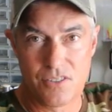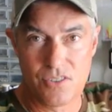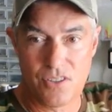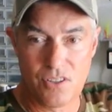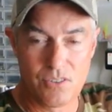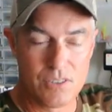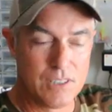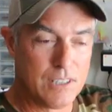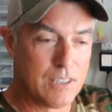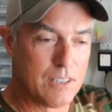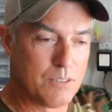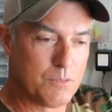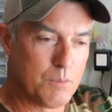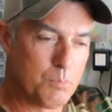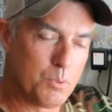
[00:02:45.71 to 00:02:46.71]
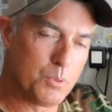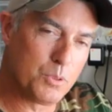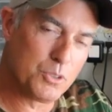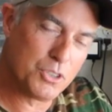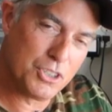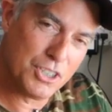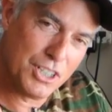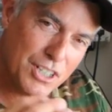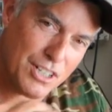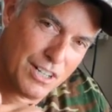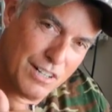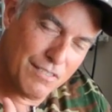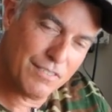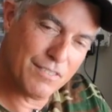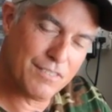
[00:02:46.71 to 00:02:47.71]
So we pulled it in
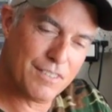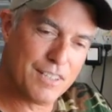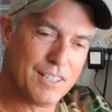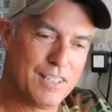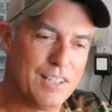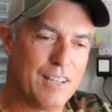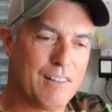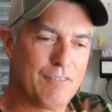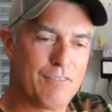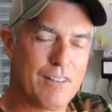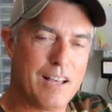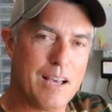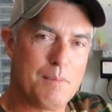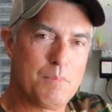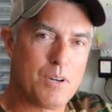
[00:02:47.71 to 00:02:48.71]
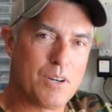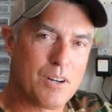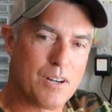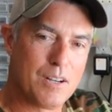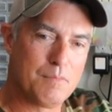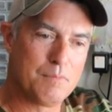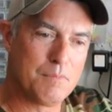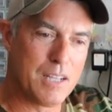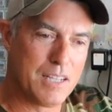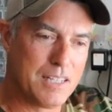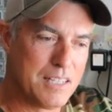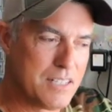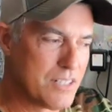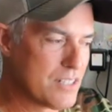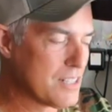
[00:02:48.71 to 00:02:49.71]
off of the fly bar and
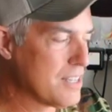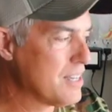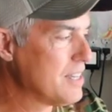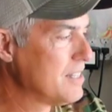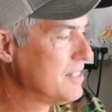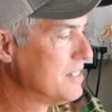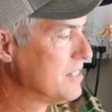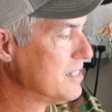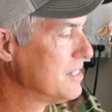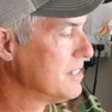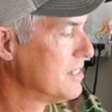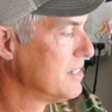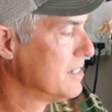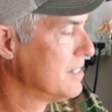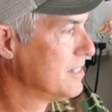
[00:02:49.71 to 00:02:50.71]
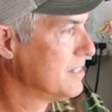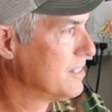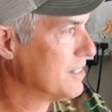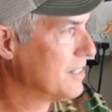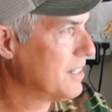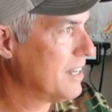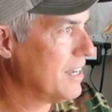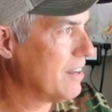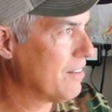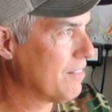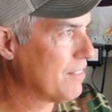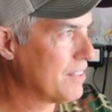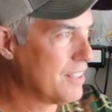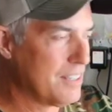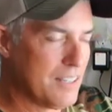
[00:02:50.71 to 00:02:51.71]
inside to get out
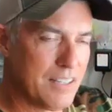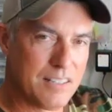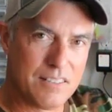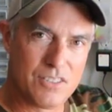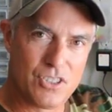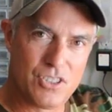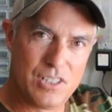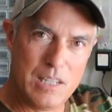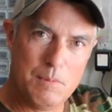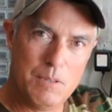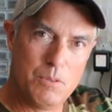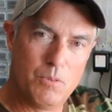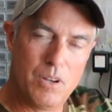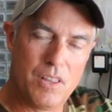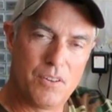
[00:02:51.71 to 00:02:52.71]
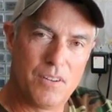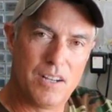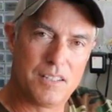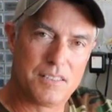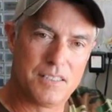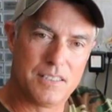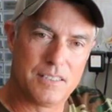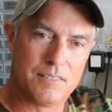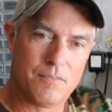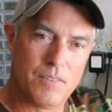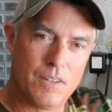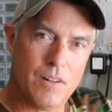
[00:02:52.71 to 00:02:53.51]
of the steamy weather out there.